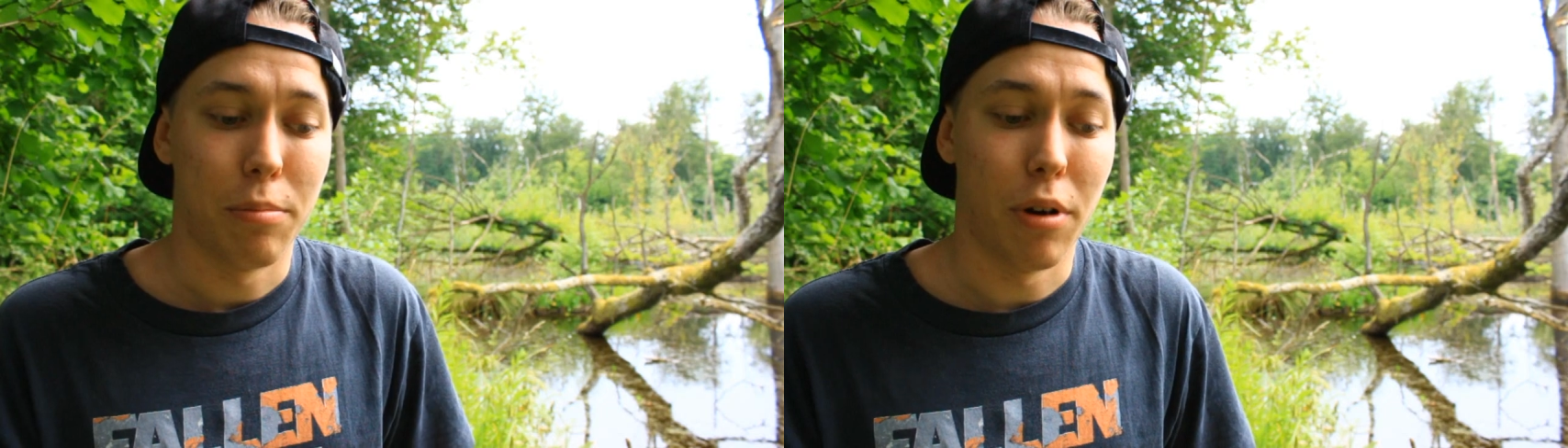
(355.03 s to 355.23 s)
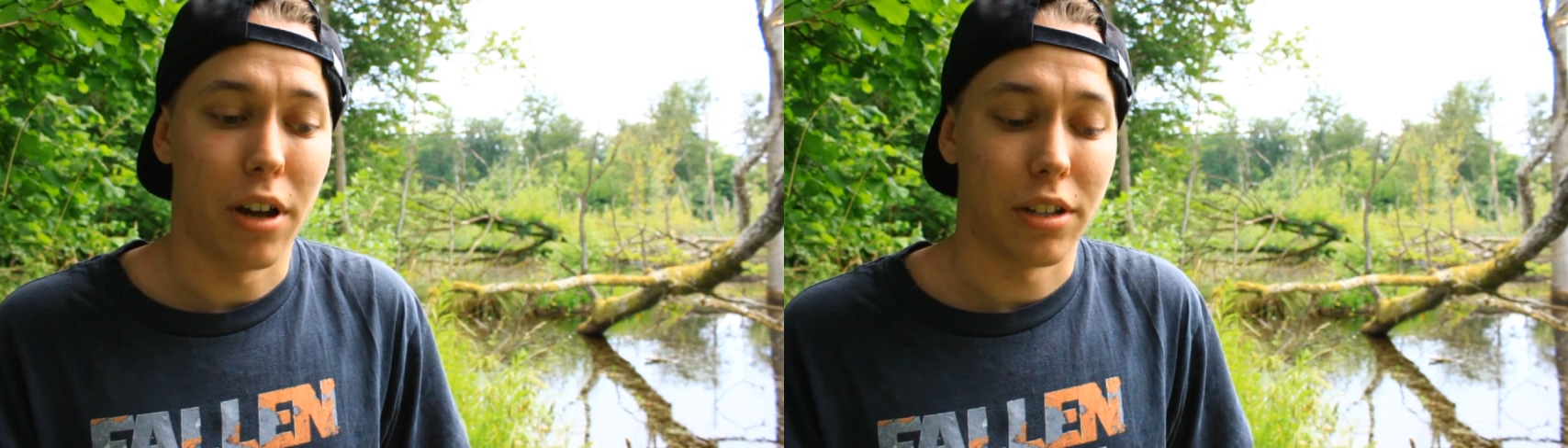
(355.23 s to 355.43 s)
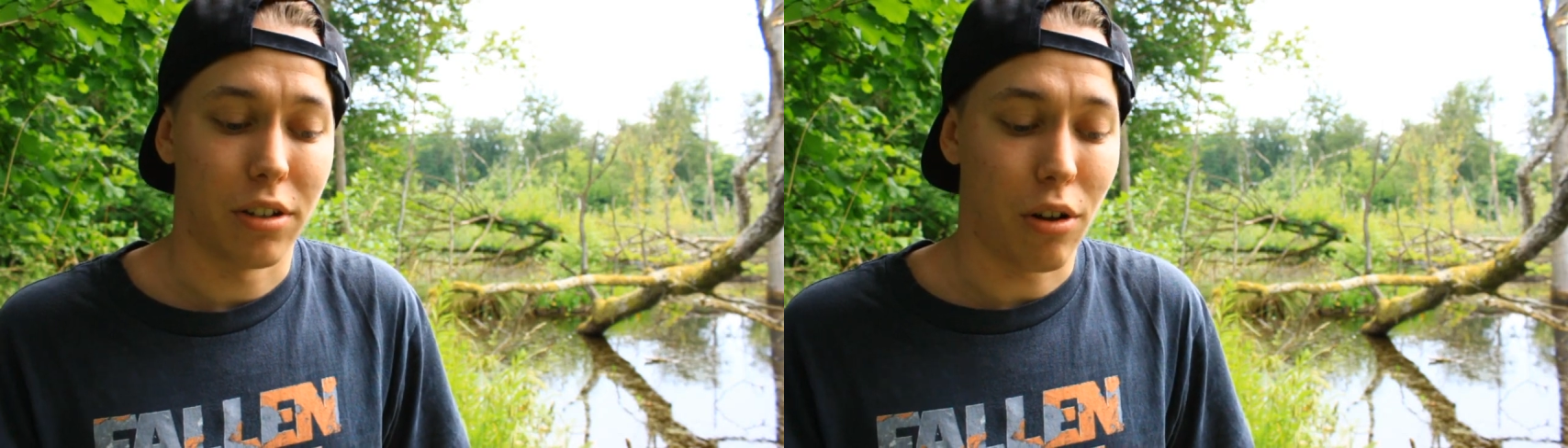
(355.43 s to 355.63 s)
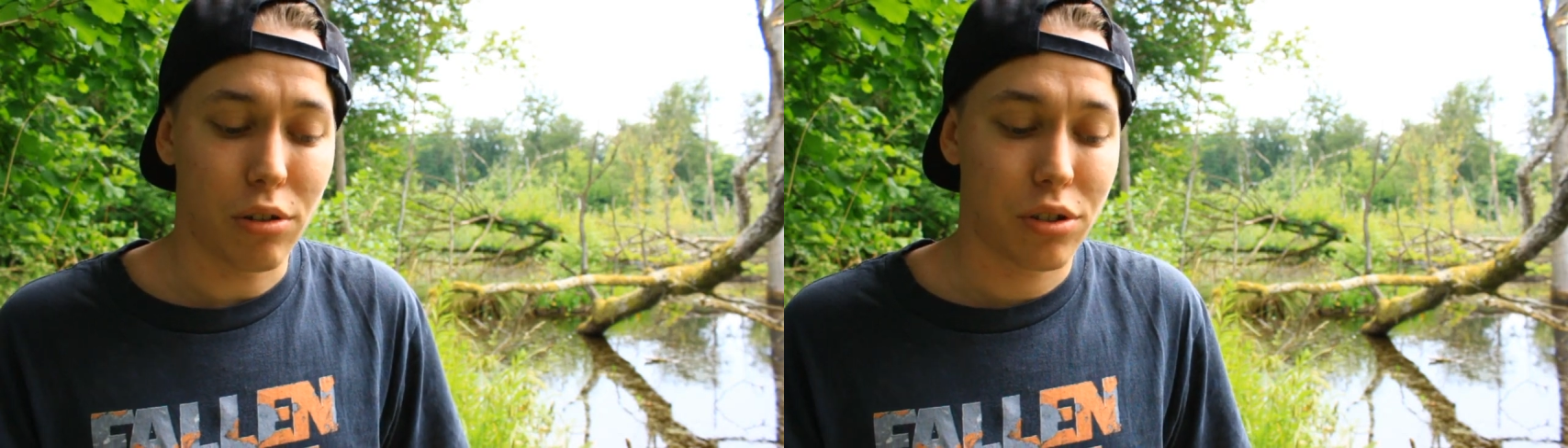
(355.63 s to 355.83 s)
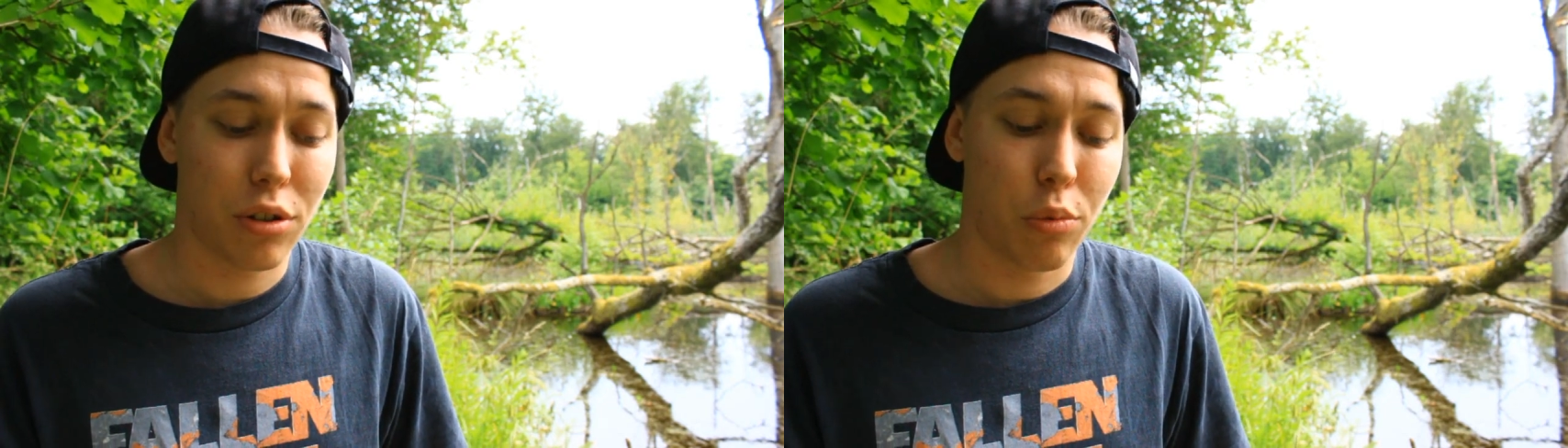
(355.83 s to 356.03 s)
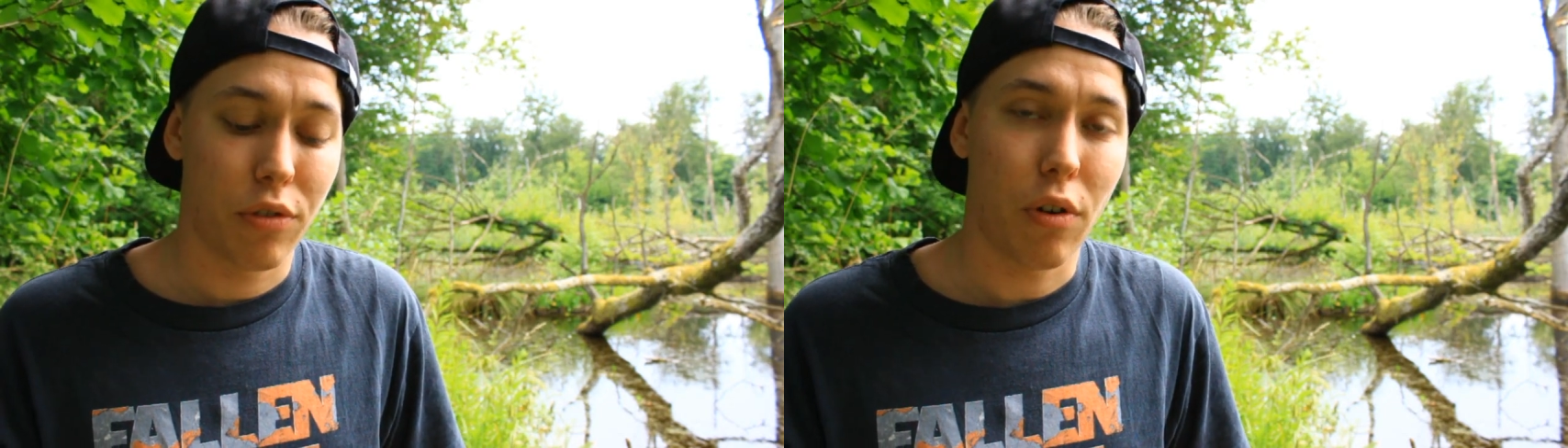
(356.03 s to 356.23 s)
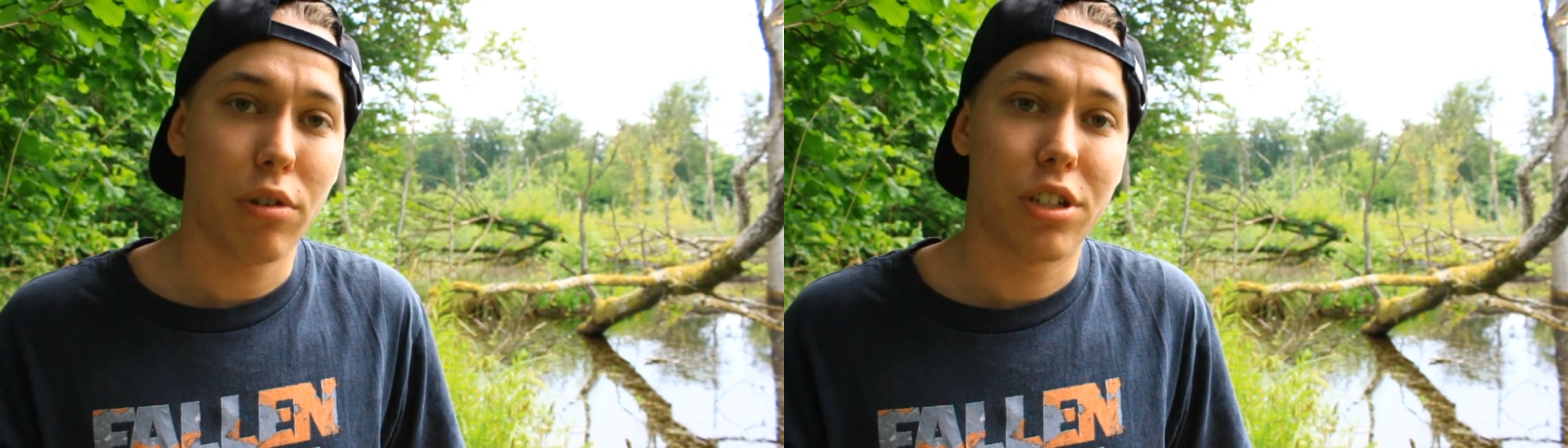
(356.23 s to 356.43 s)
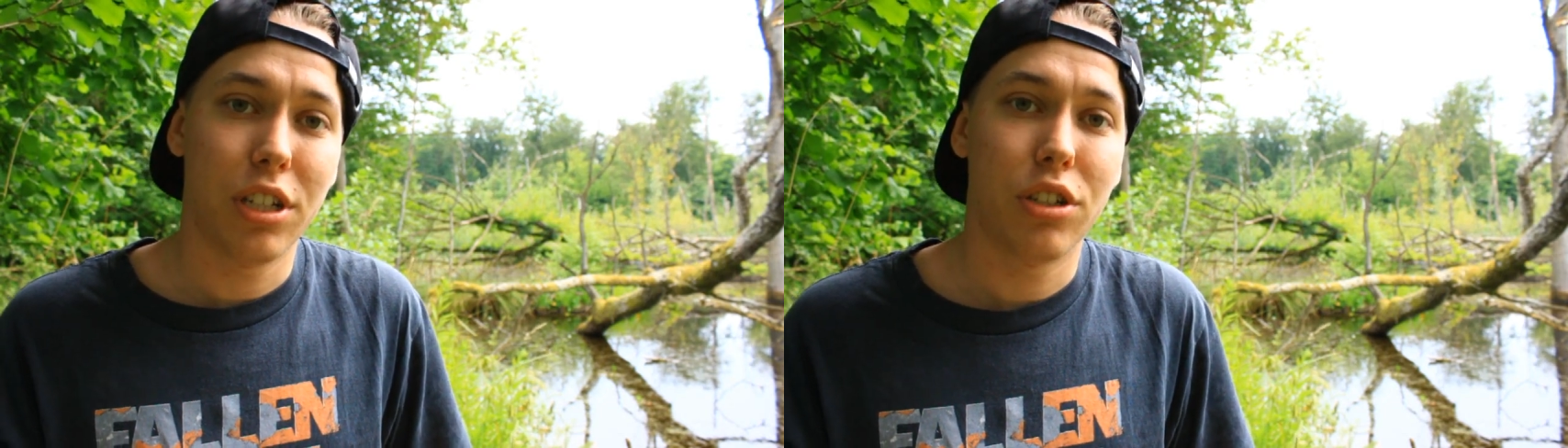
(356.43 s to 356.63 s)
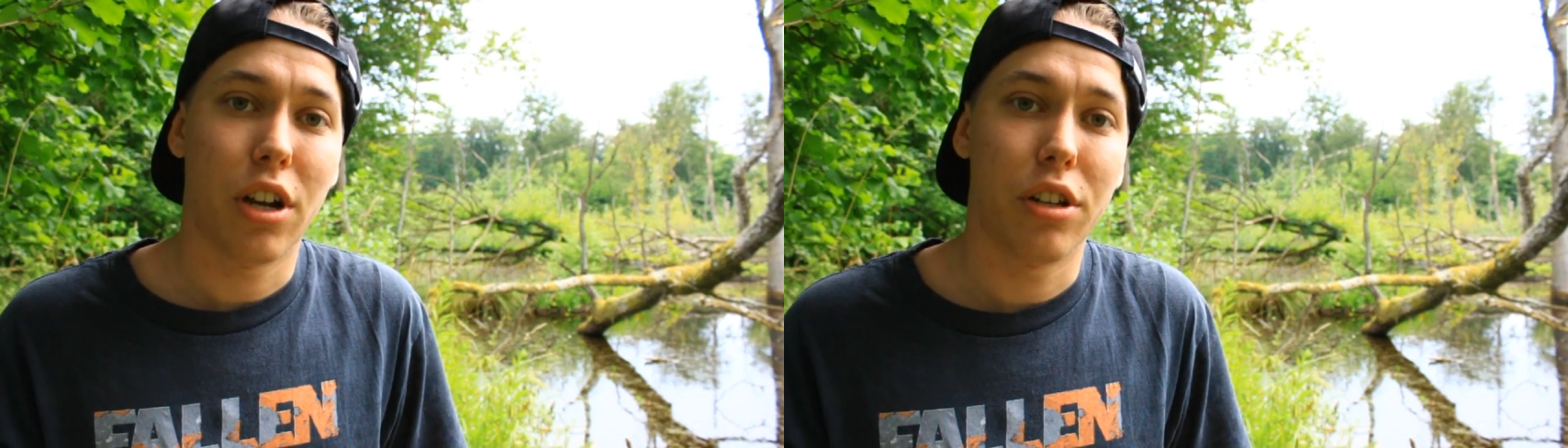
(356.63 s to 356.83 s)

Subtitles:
But also we've only seen